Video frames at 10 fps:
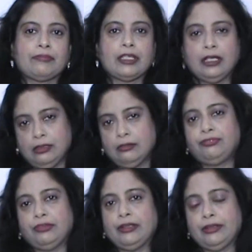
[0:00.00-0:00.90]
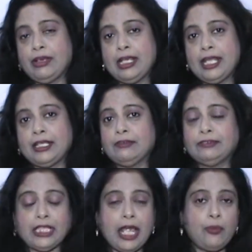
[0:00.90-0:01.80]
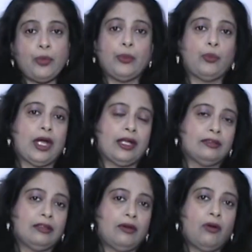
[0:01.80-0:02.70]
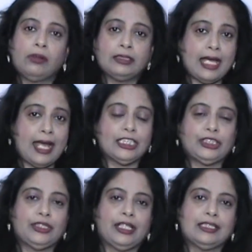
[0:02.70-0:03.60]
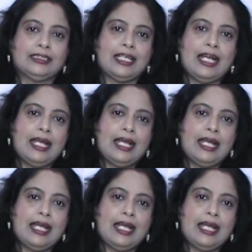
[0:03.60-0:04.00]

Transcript: relatives, everyone, all the asuras,